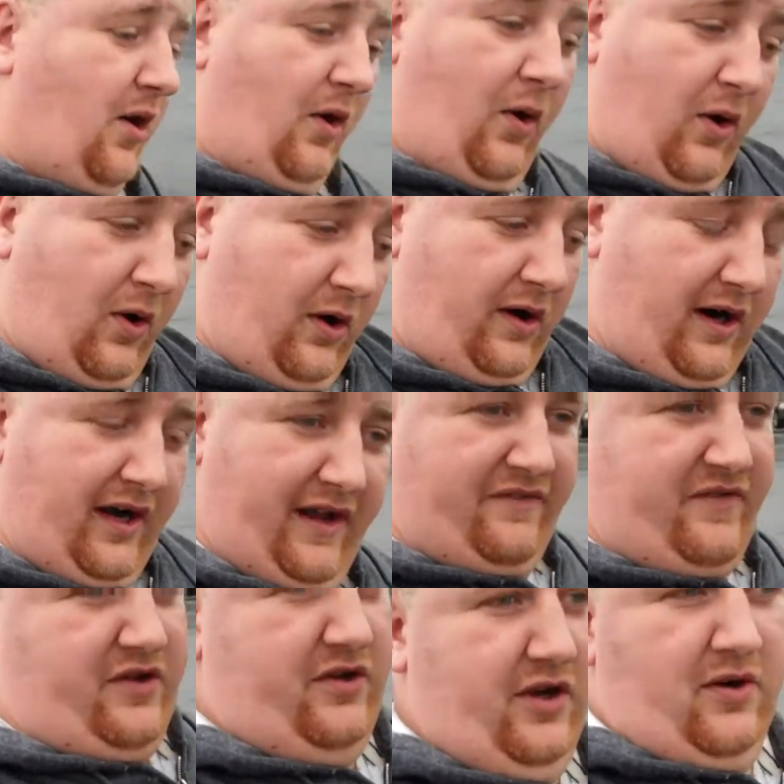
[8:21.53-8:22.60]
Or if
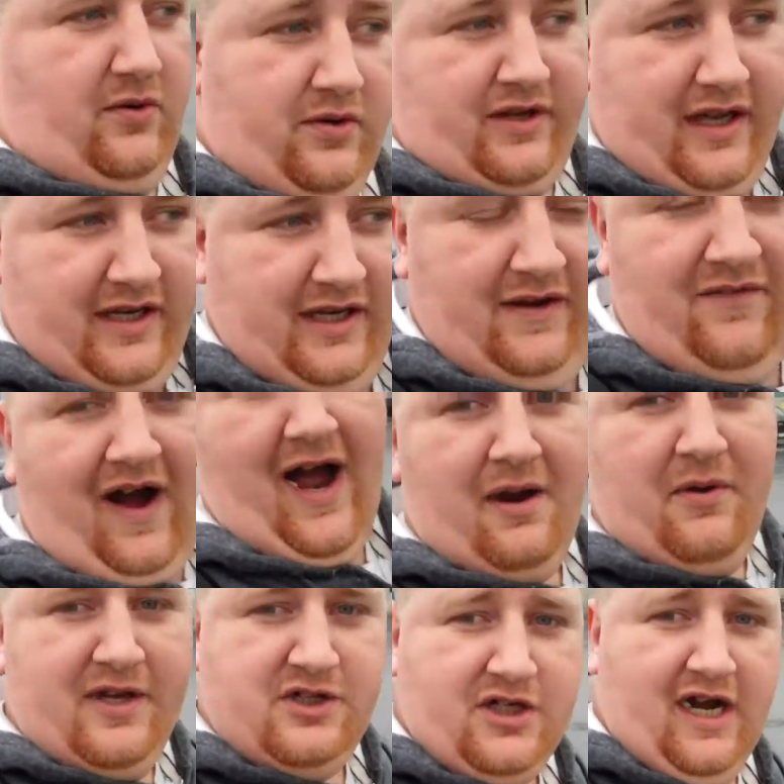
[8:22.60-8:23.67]
you don't get enough
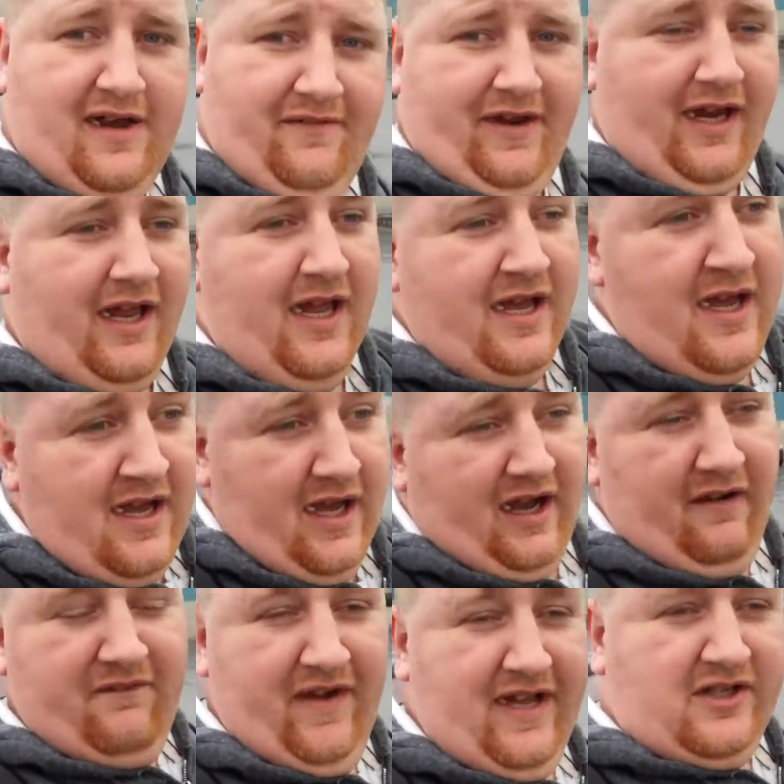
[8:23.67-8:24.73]
highway driving,
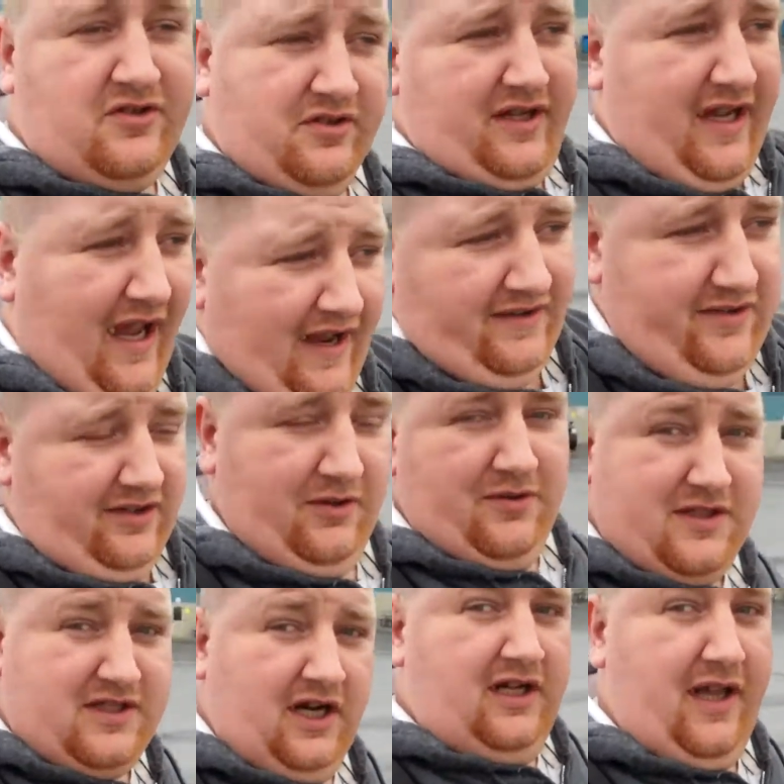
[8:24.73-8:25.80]
eventually you have to do
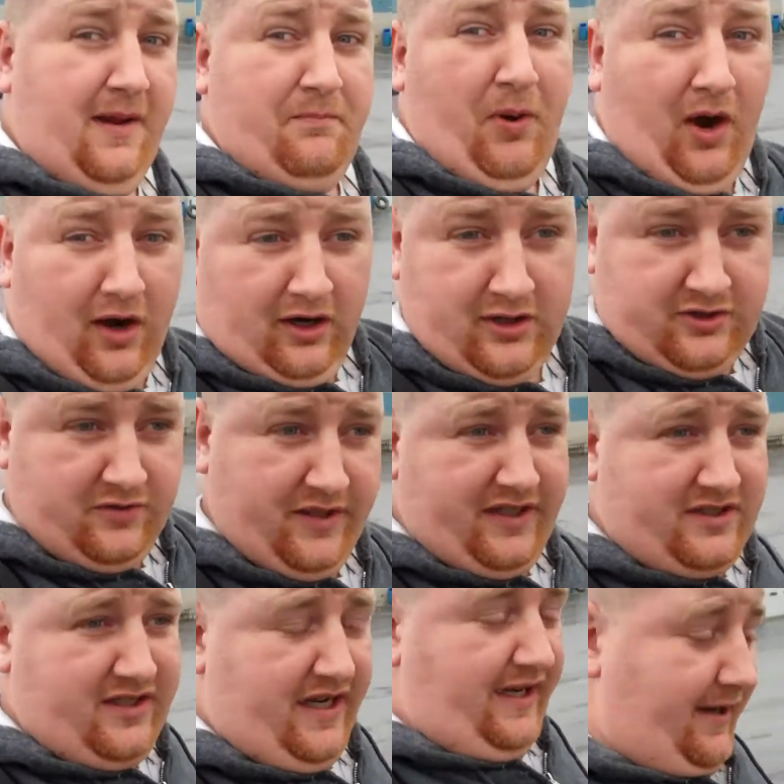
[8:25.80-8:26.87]
what's called a parked
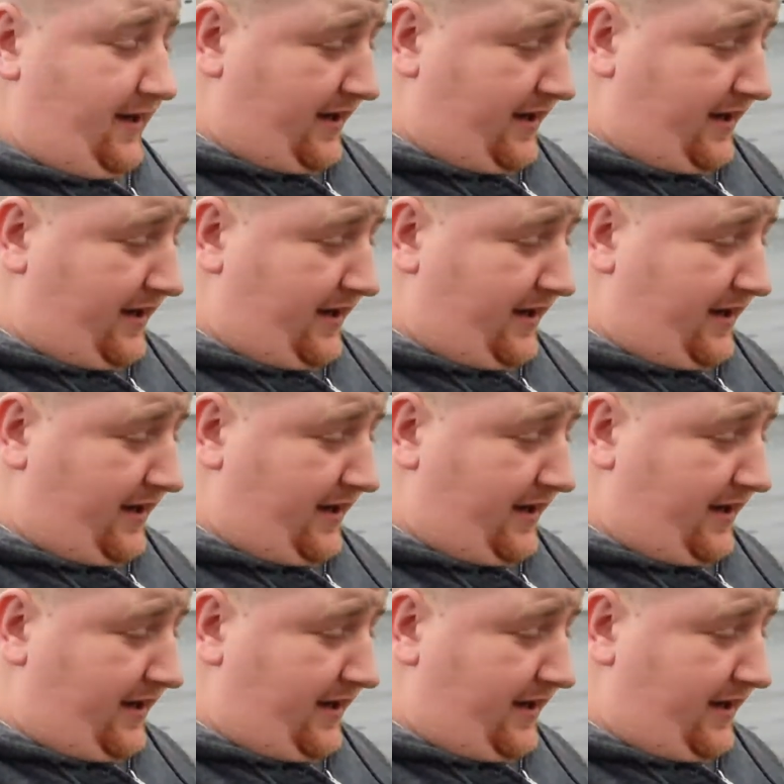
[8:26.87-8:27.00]
regen.